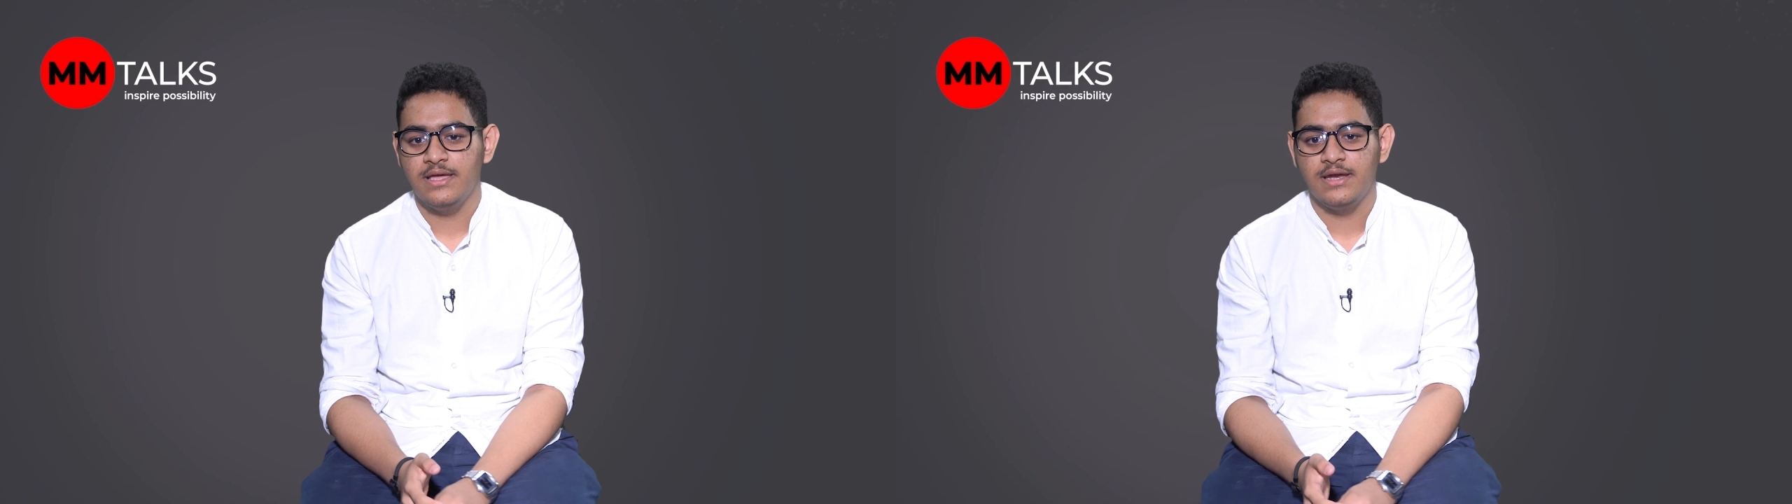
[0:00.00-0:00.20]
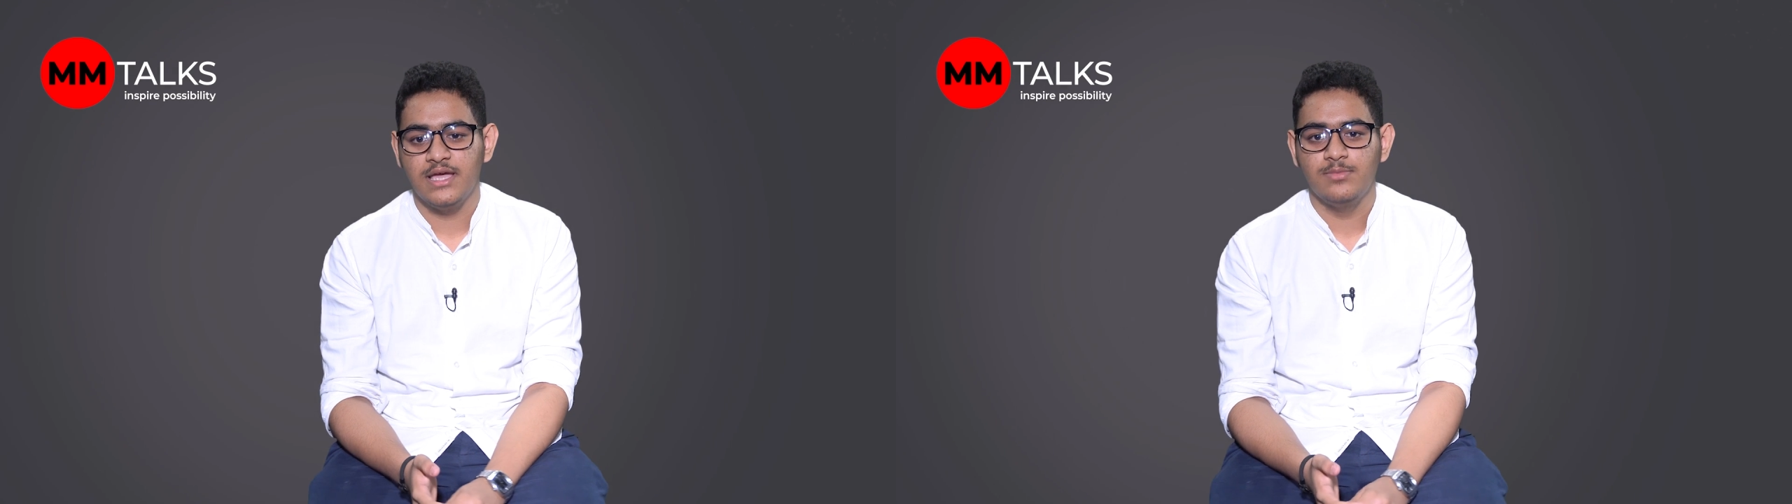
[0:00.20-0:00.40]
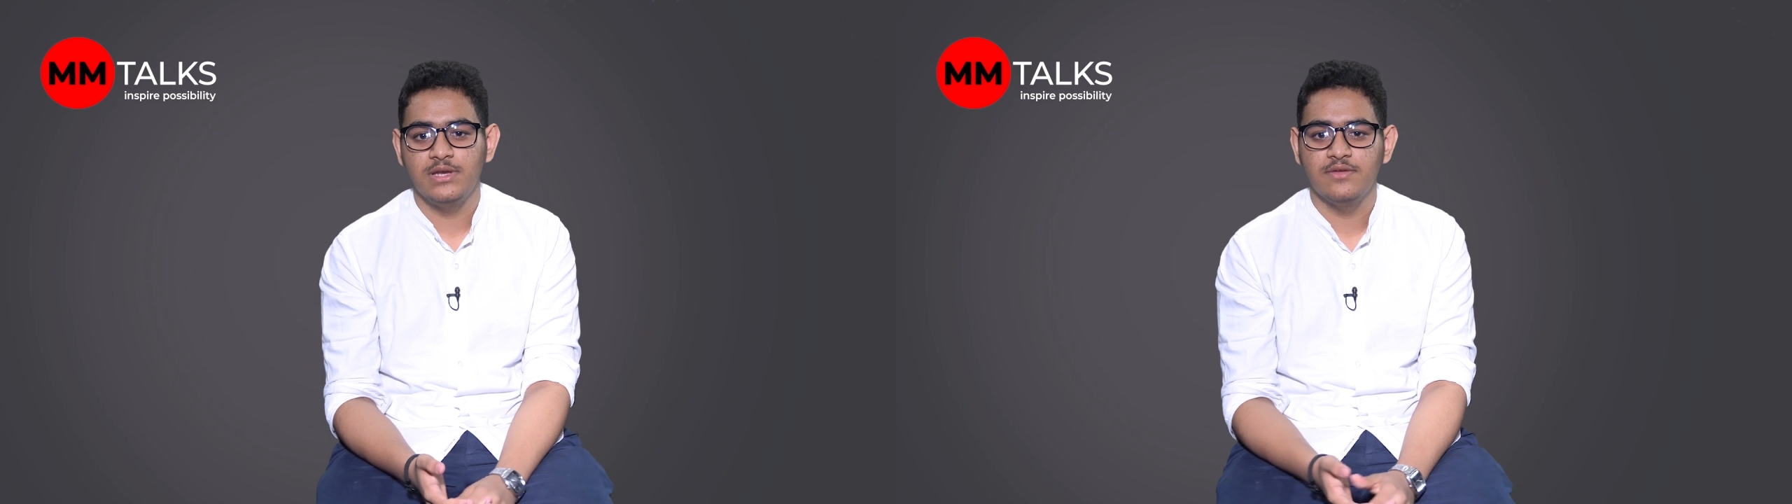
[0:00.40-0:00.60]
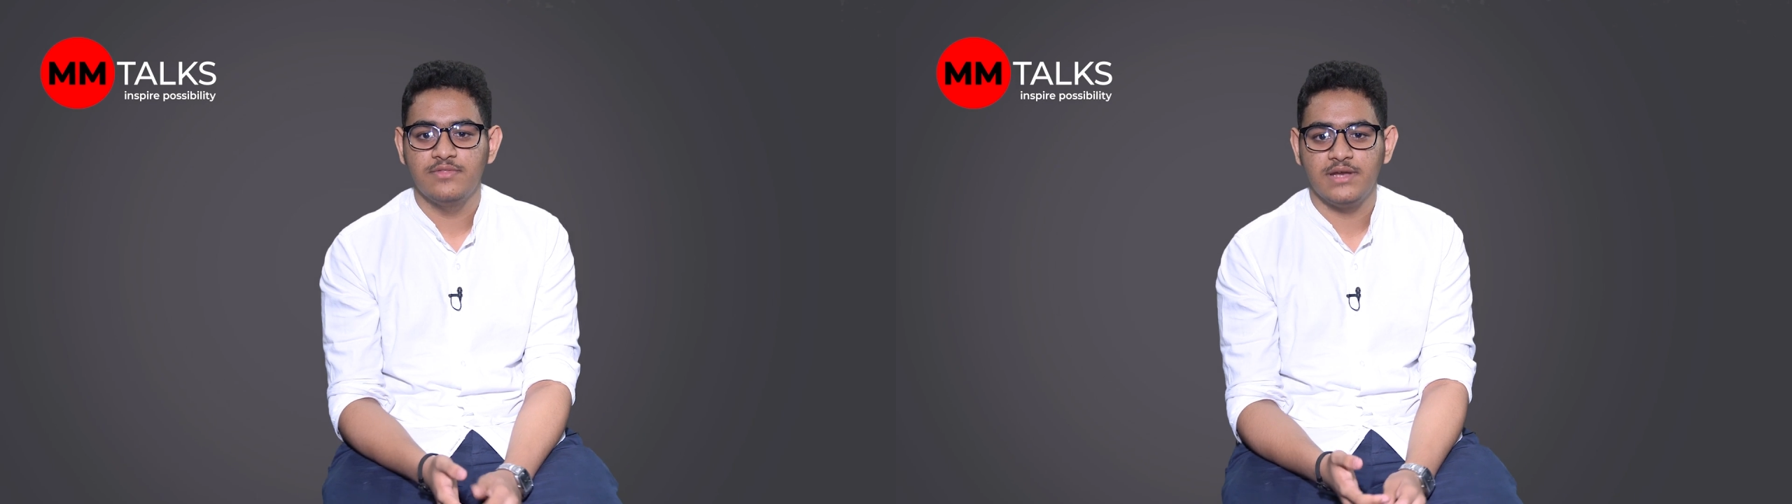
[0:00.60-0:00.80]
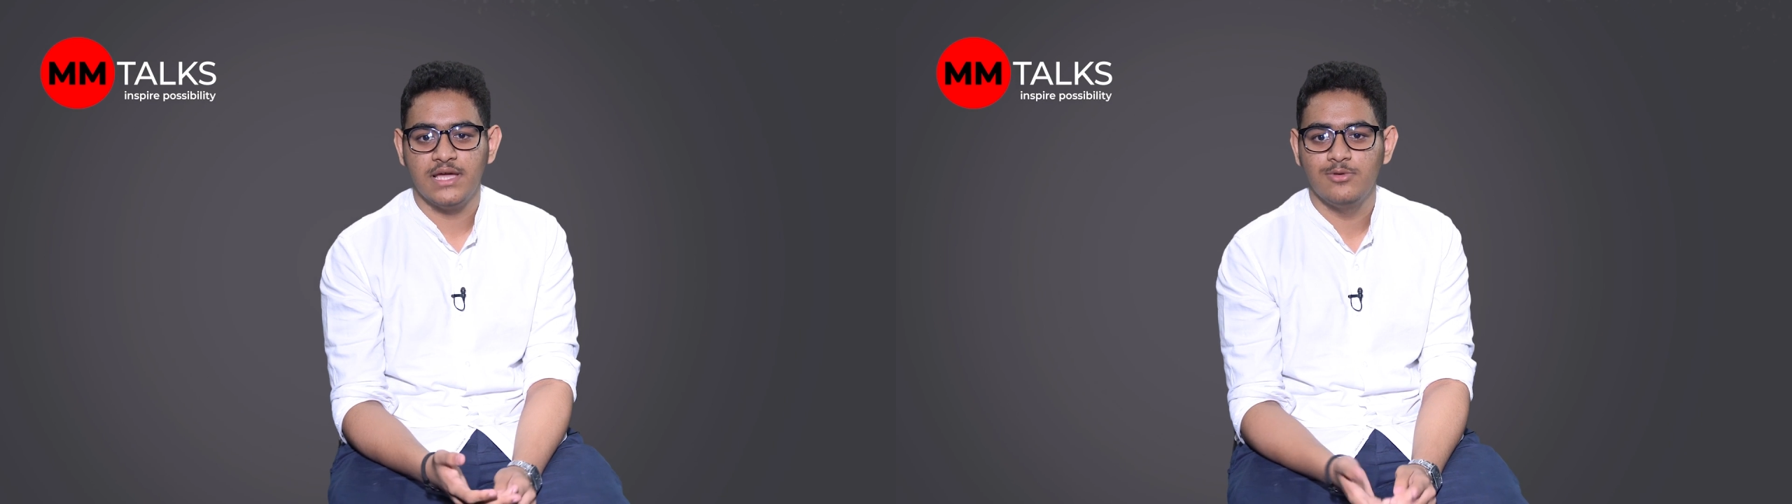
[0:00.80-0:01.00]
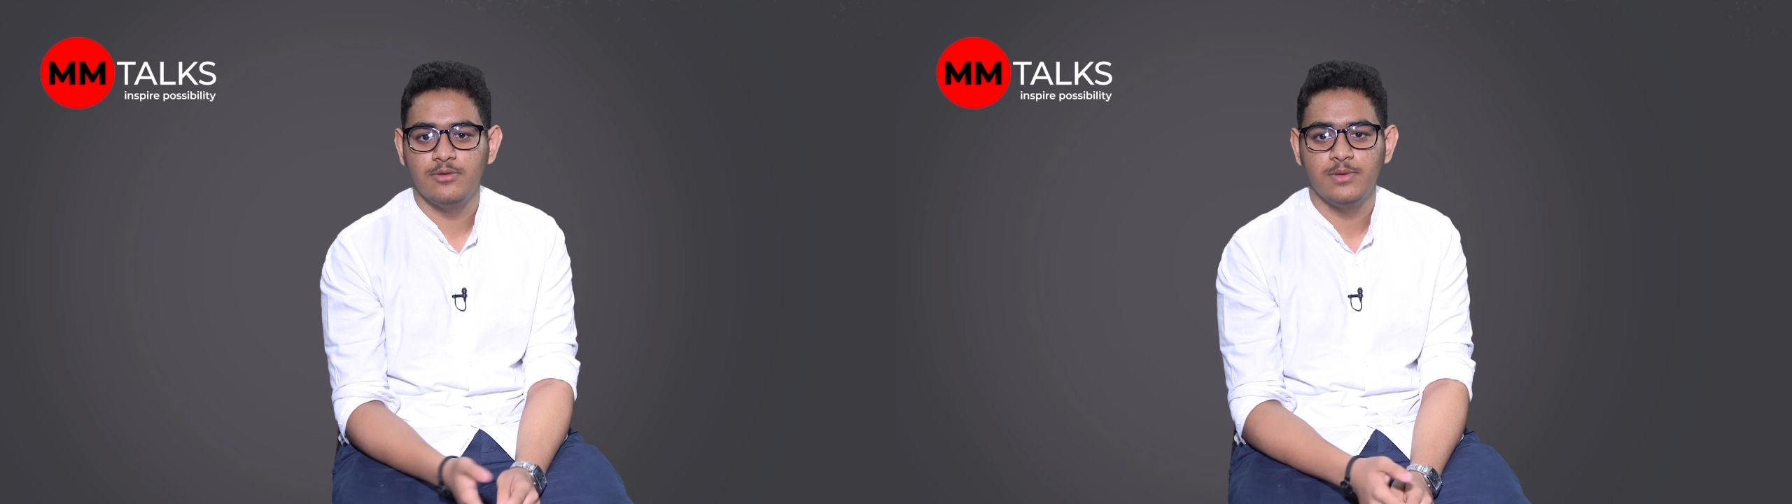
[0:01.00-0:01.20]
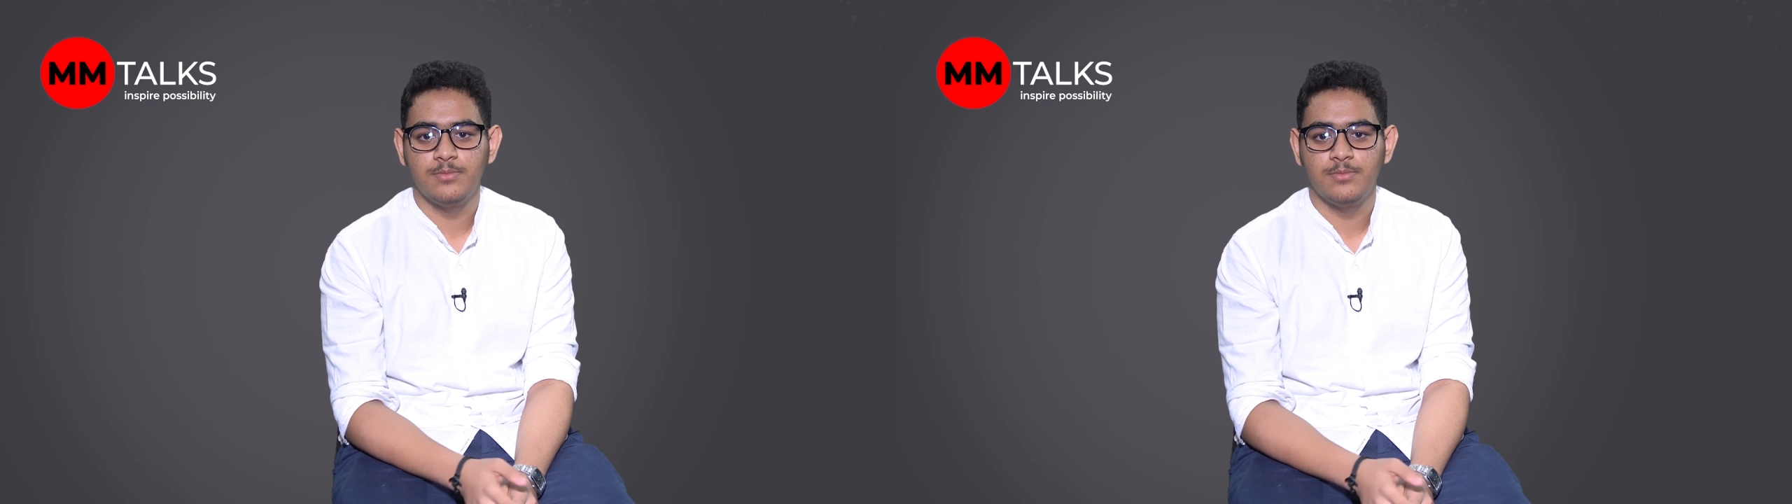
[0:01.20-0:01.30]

and I believe that I will be